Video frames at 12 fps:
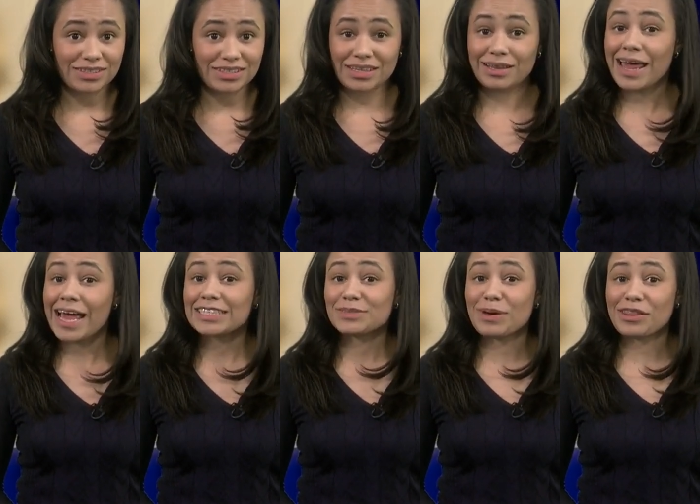And the
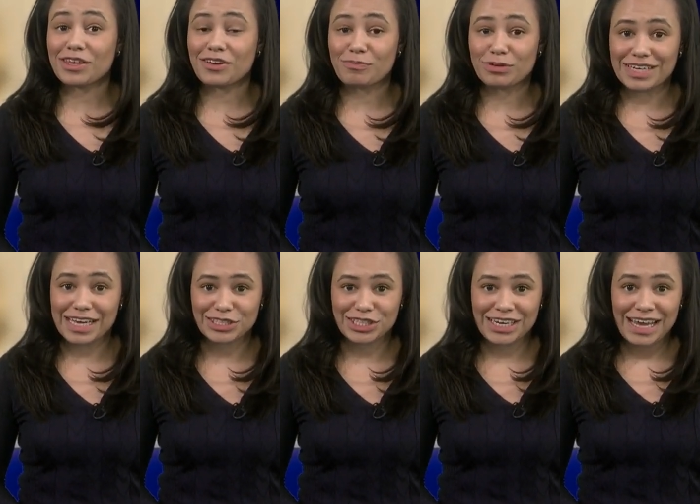last method of
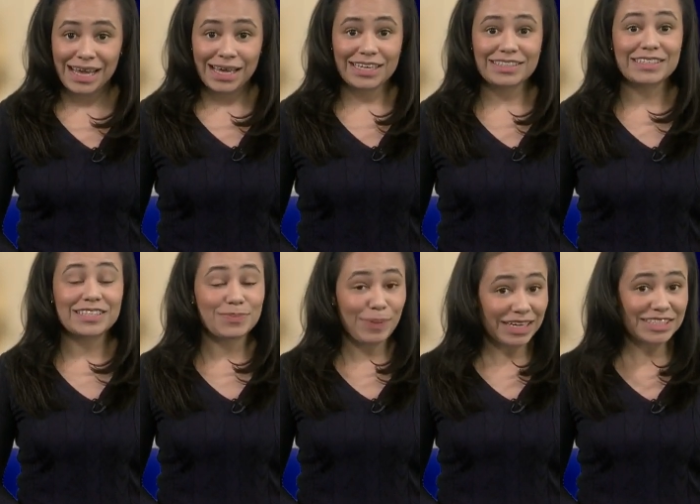protection is
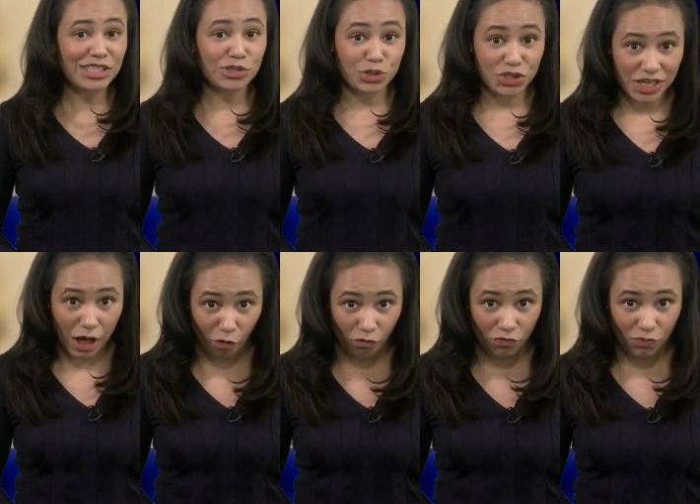inspecting
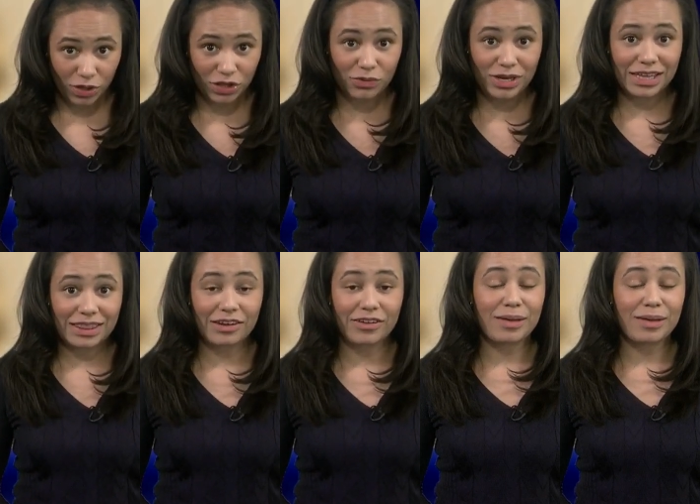yourself when you get there.